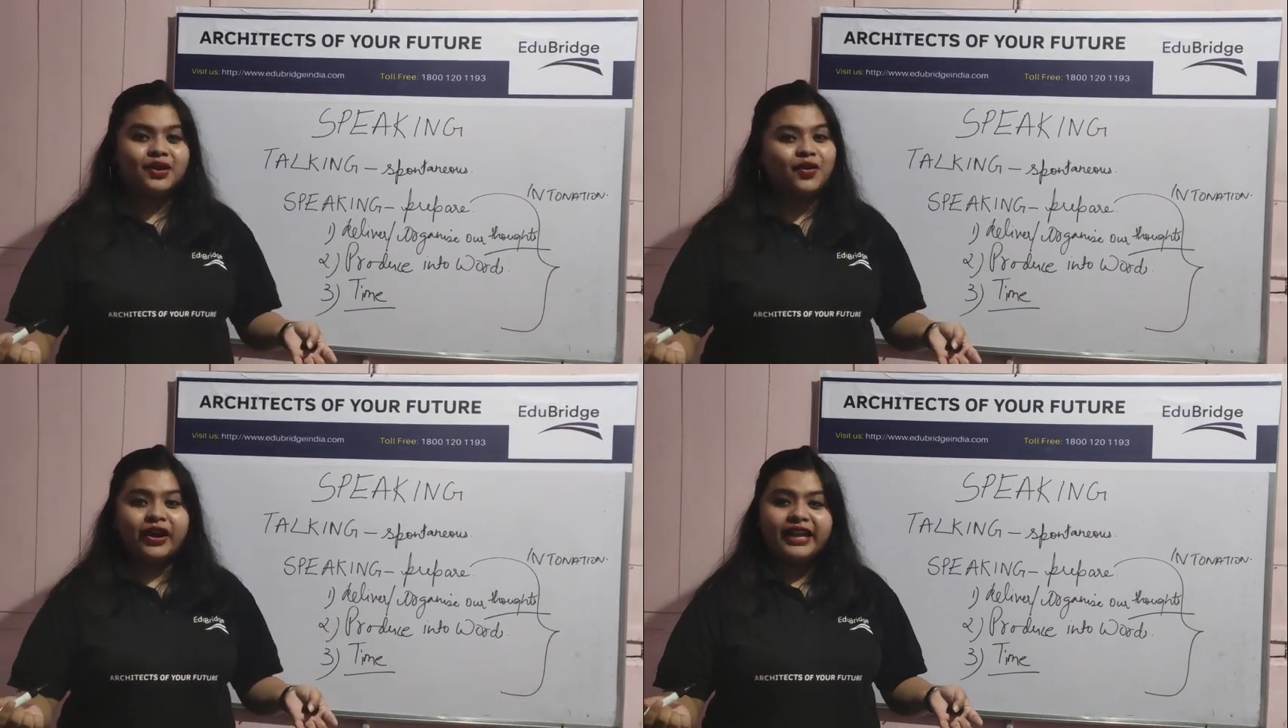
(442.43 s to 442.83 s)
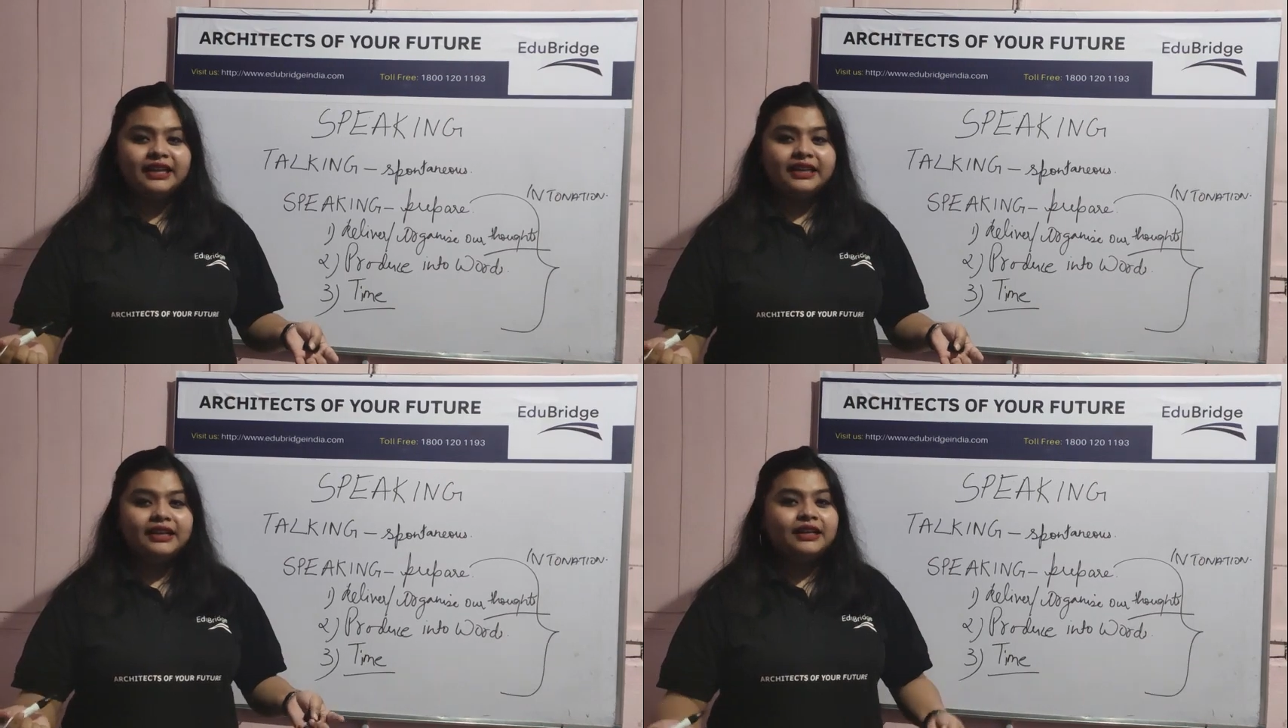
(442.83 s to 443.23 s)
Got it?
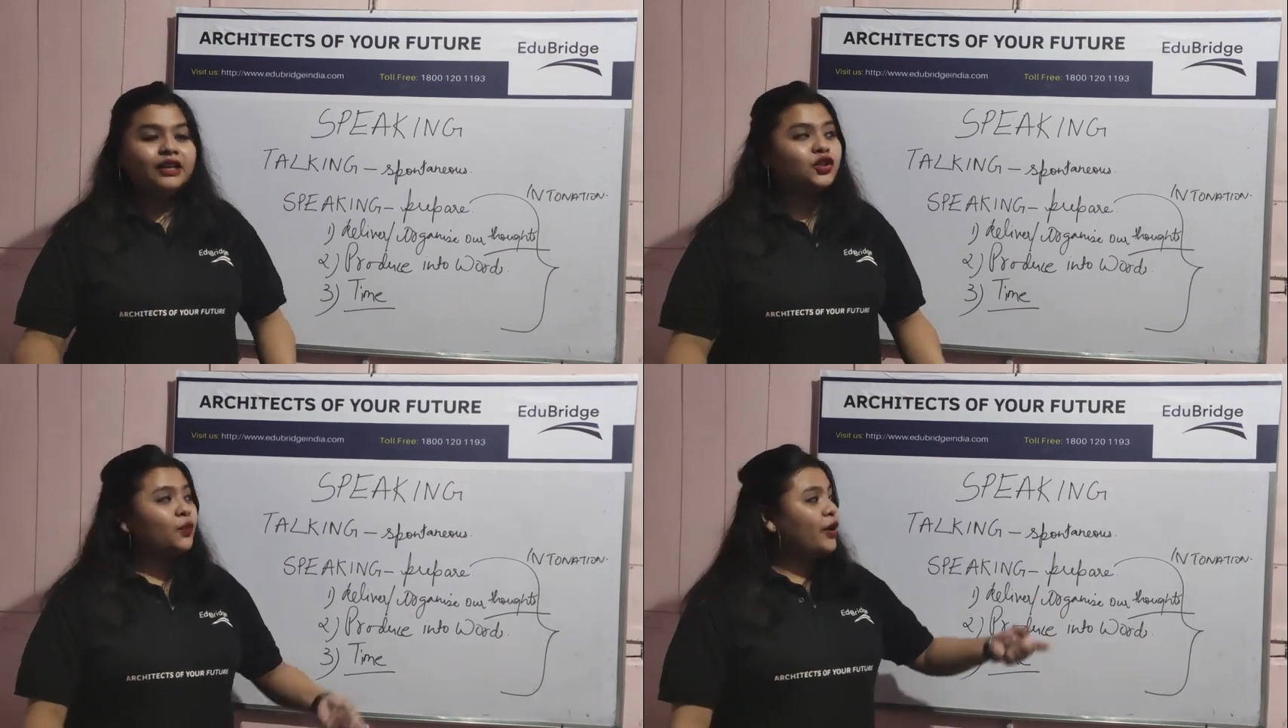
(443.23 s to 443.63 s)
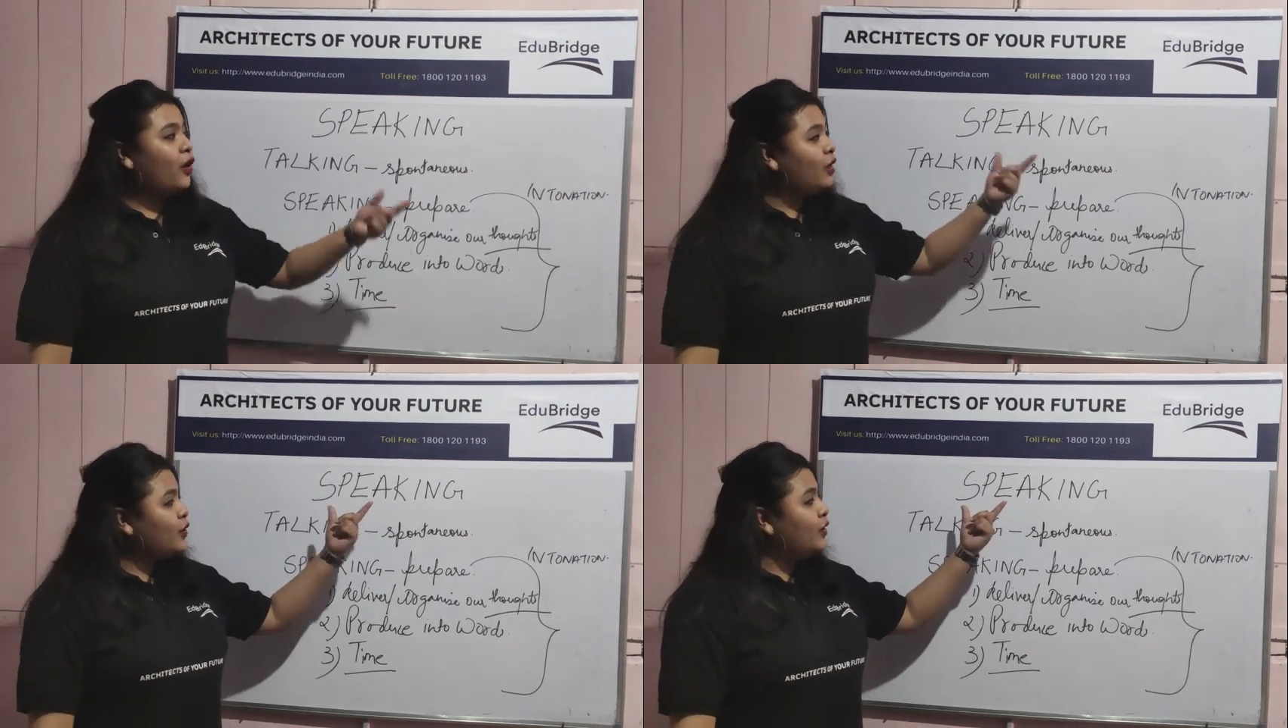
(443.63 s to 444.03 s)
So we
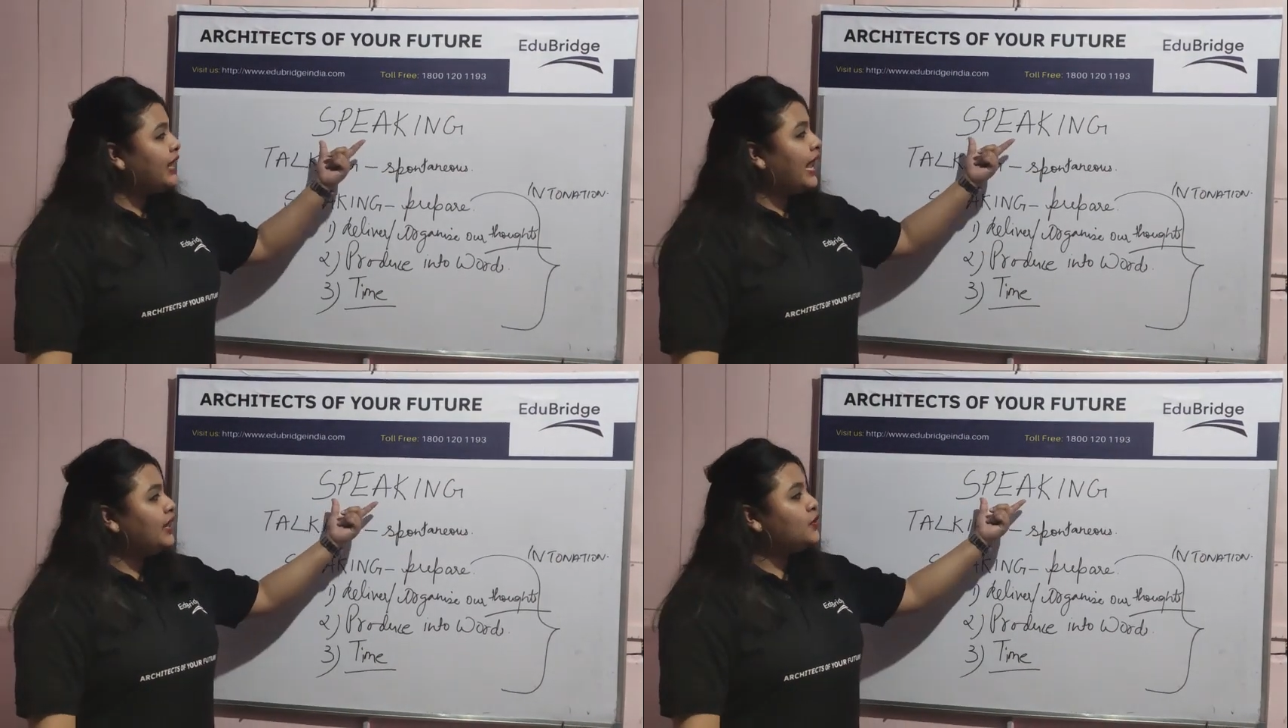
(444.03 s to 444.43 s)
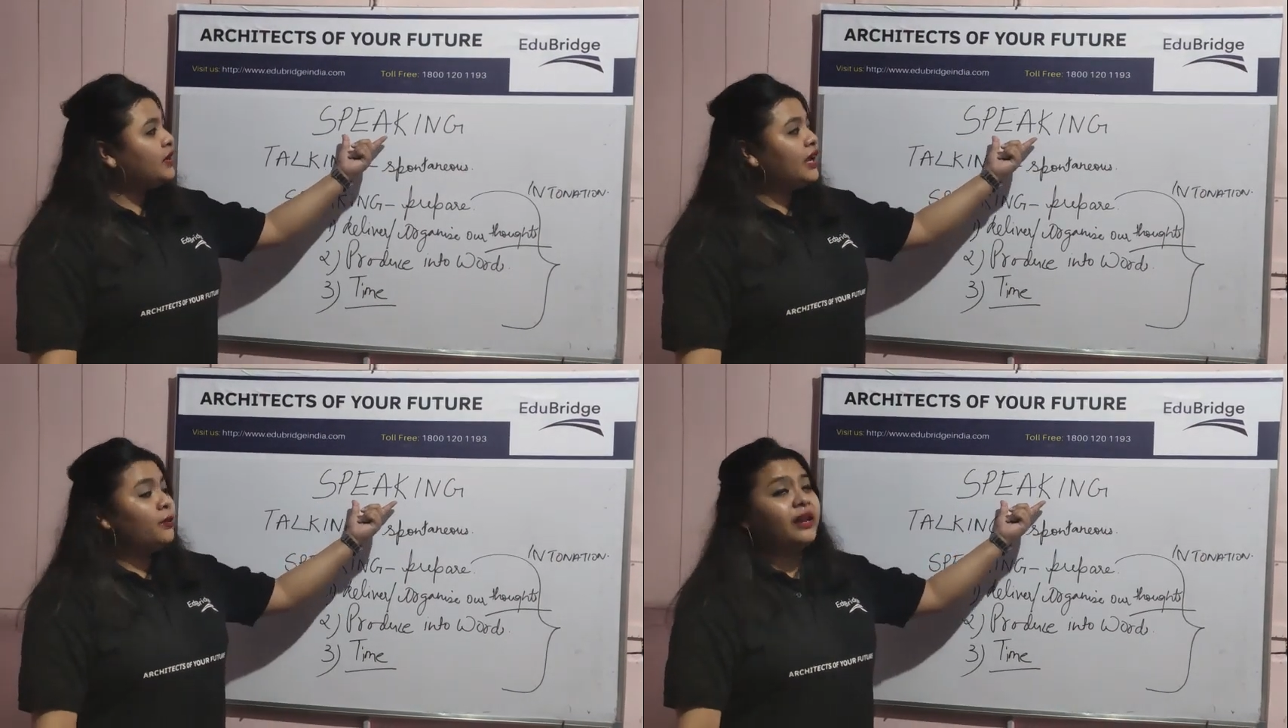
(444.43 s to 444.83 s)
all know that
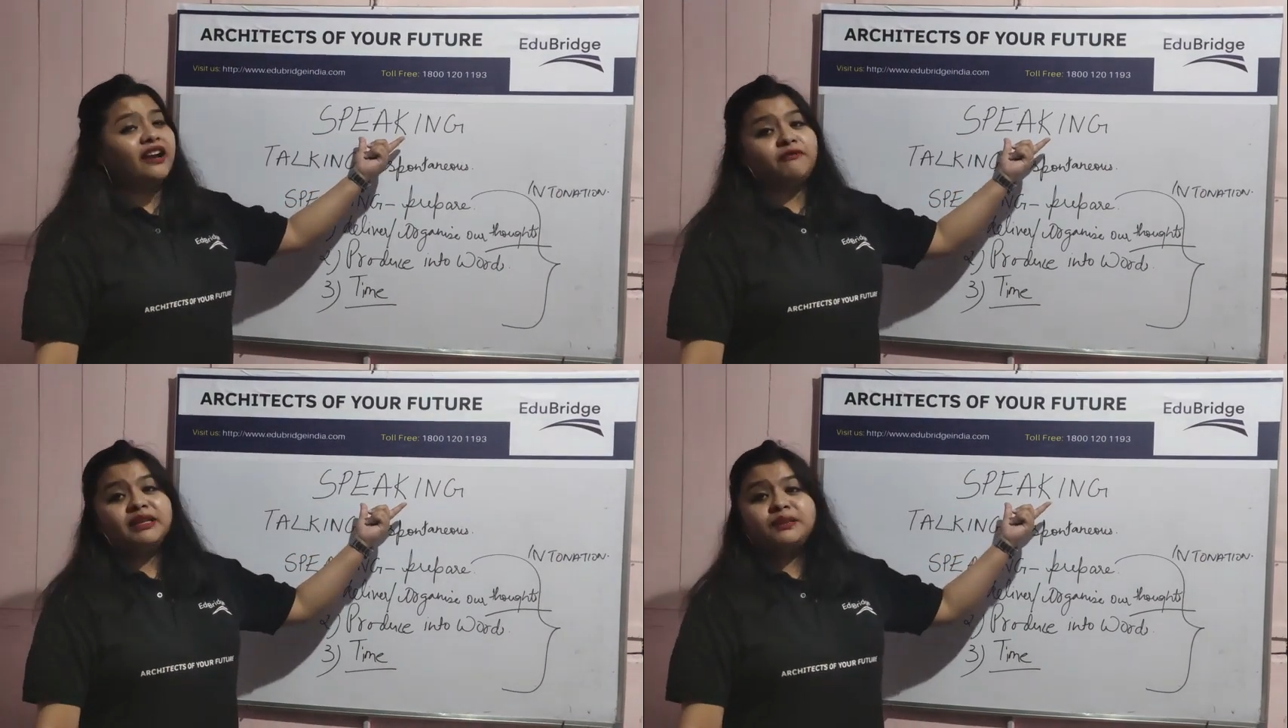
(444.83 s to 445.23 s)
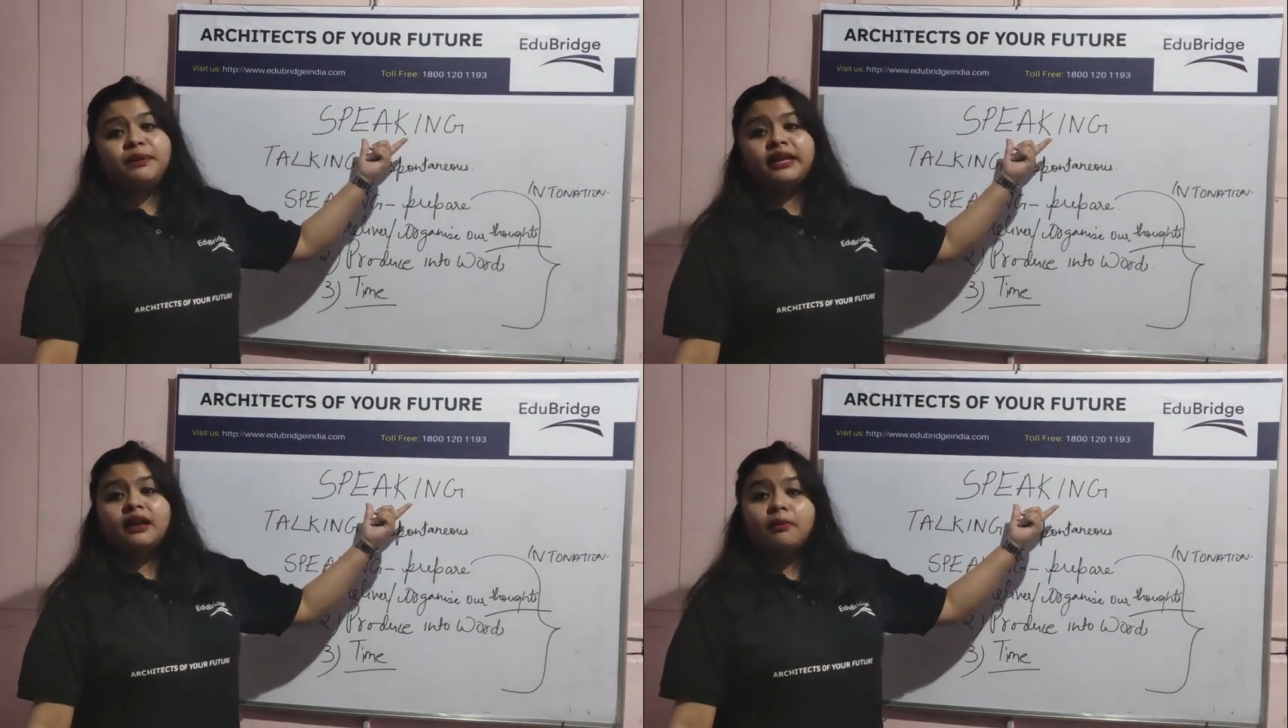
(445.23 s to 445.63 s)
today we have been
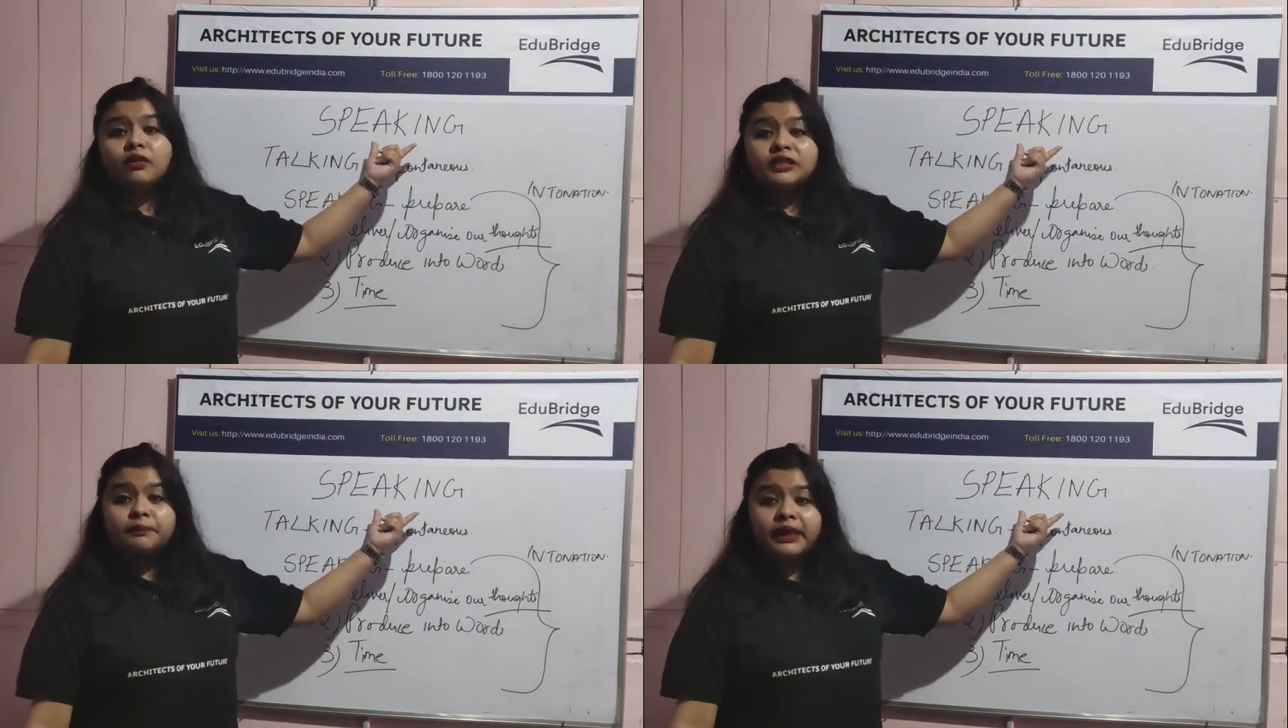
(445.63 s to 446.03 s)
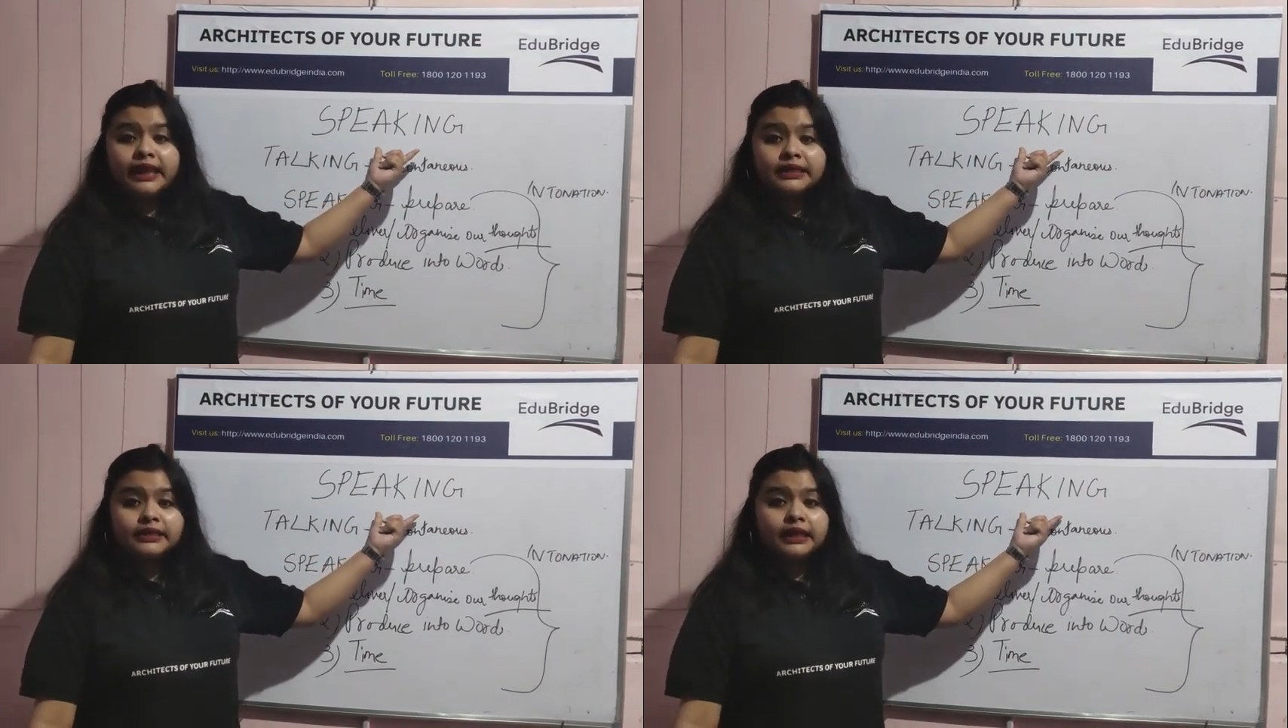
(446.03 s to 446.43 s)
speaking about
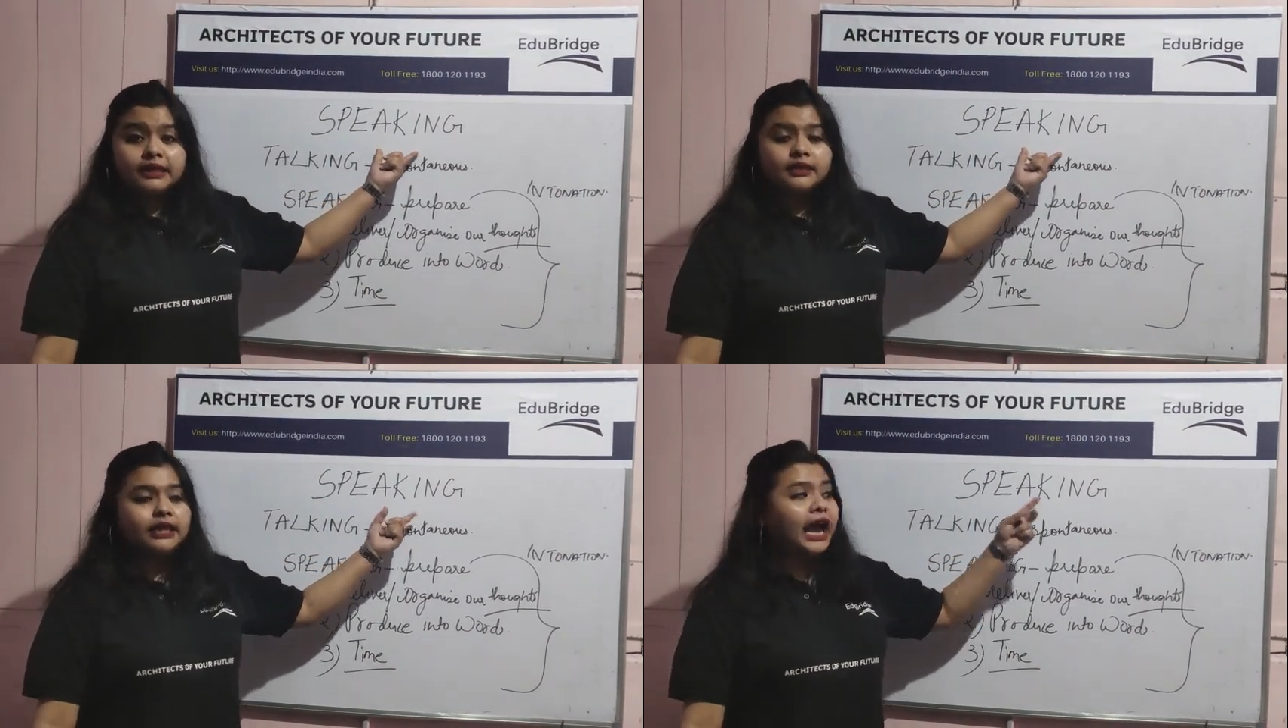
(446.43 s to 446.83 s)
speaking skills.